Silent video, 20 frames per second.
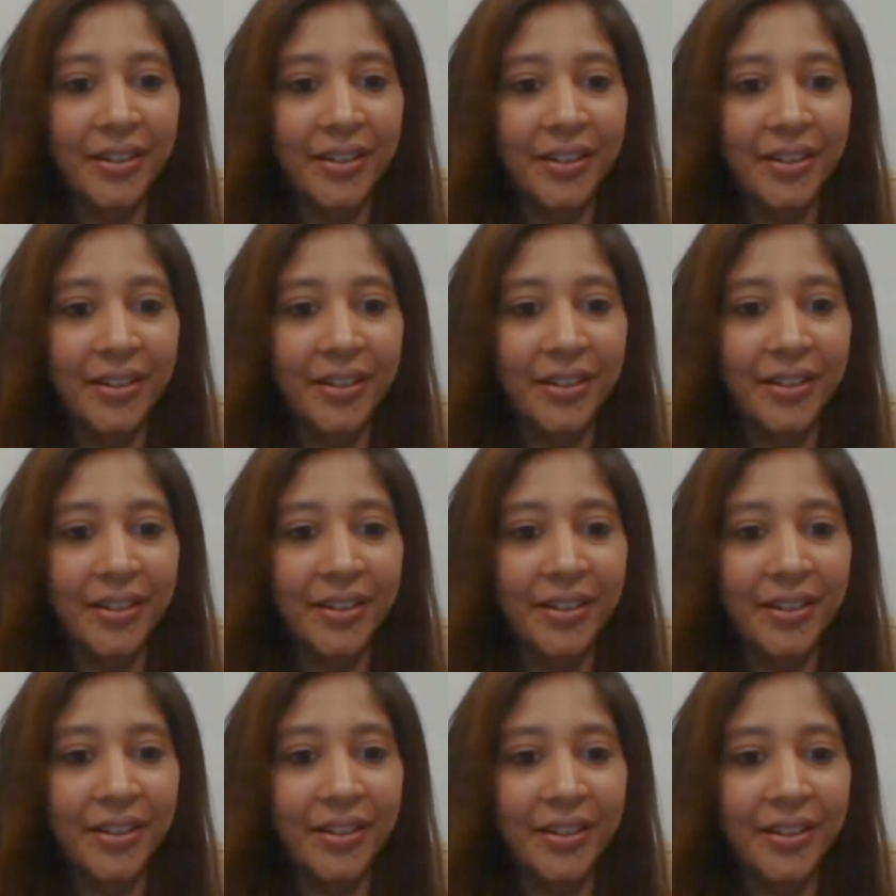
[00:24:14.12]
Thank
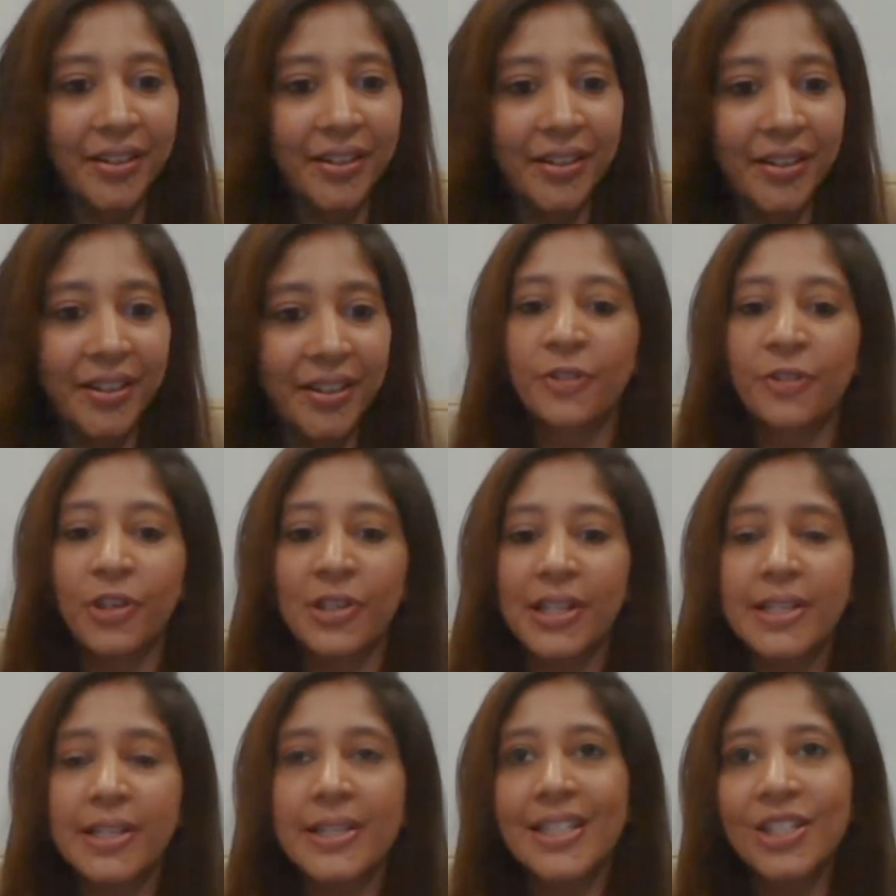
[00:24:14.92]
you, viewers, for
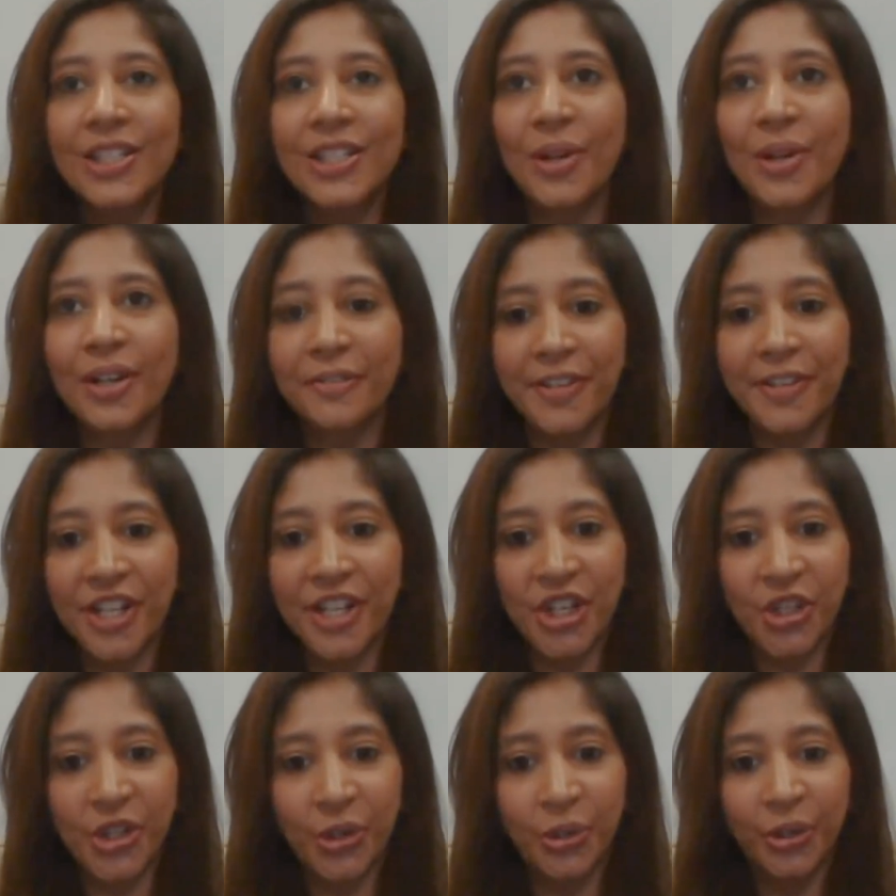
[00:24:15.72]
listening to our
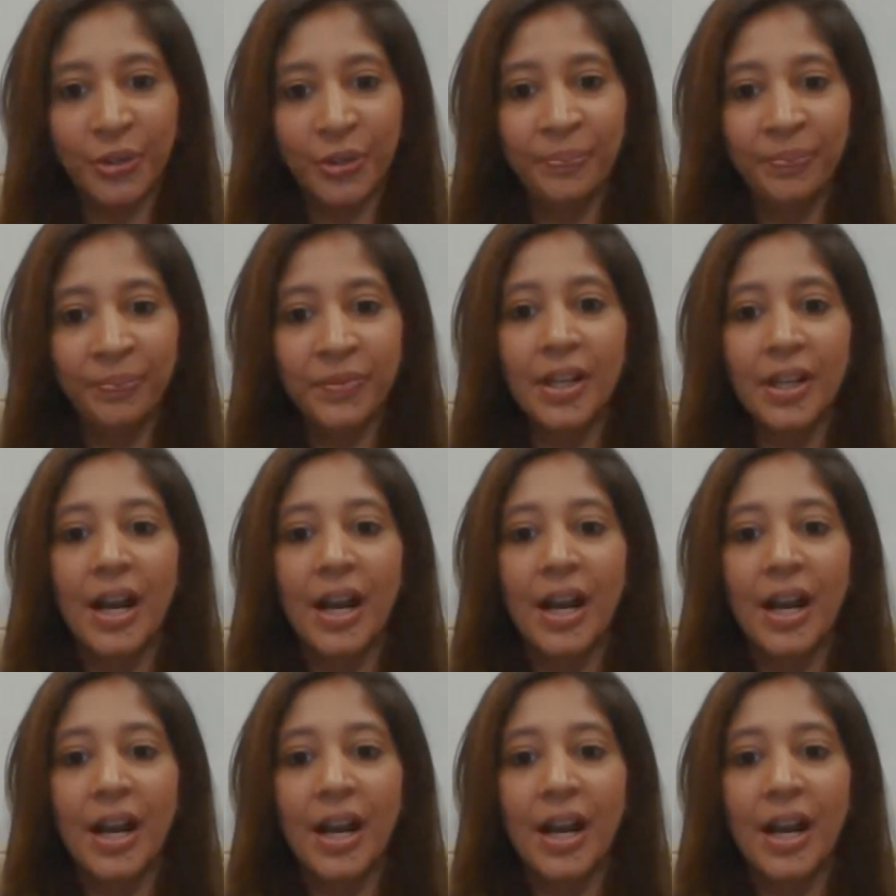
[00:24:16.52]
first show.